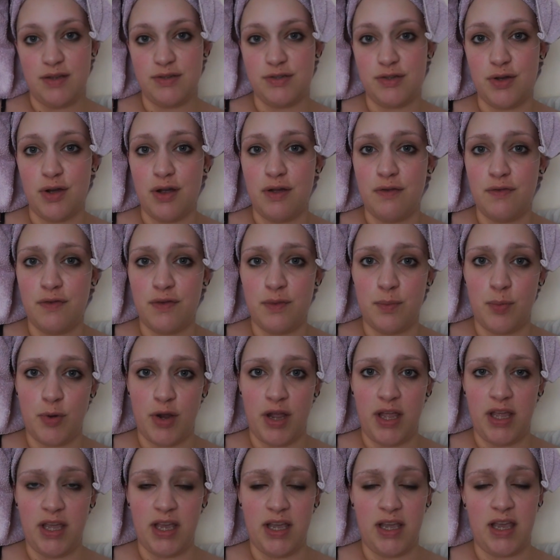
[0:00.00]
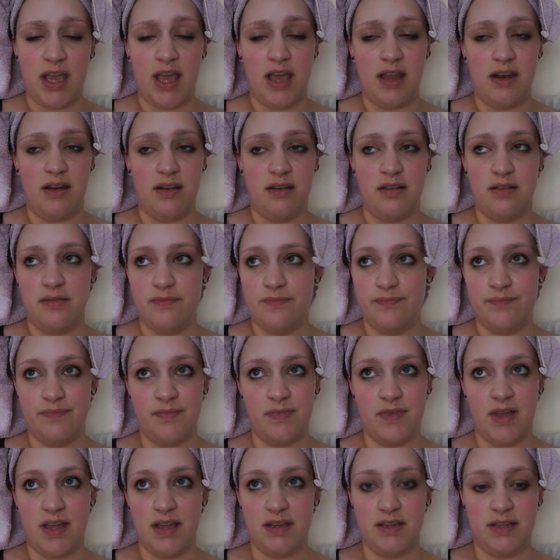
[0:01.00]
Sorry for the break again.
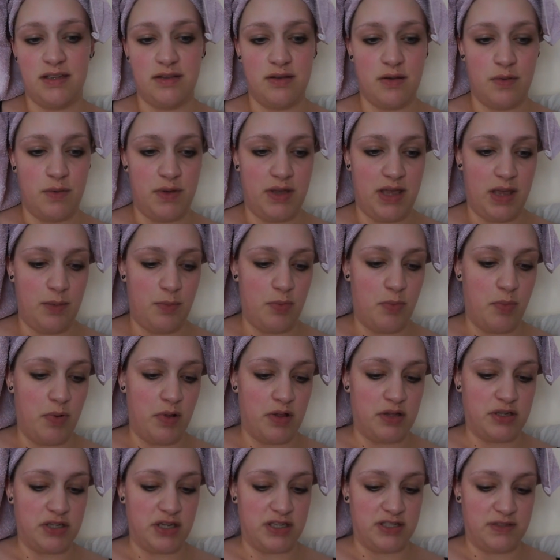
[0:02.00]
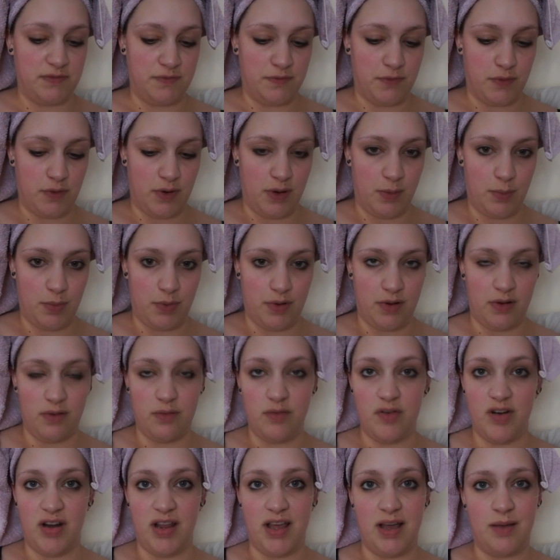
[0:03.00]
I know we keep apologizing for it, but I
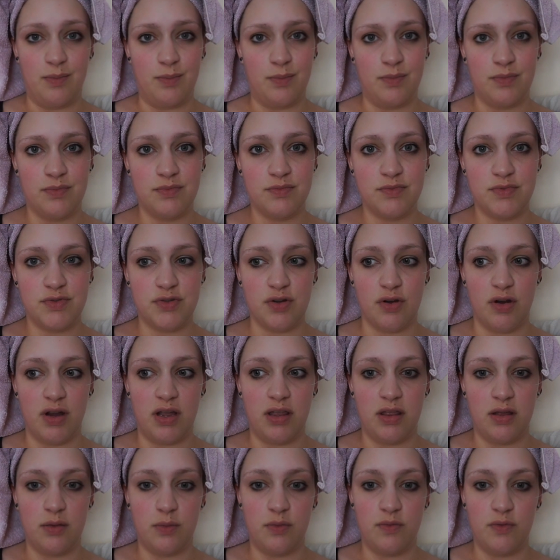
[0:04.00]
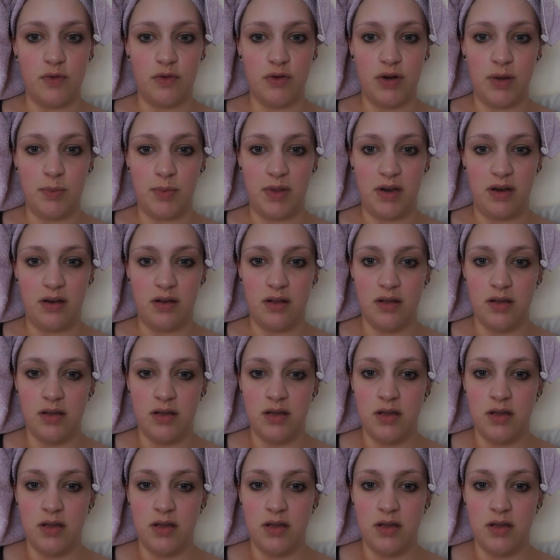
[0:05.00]
really am sorry that we've not really been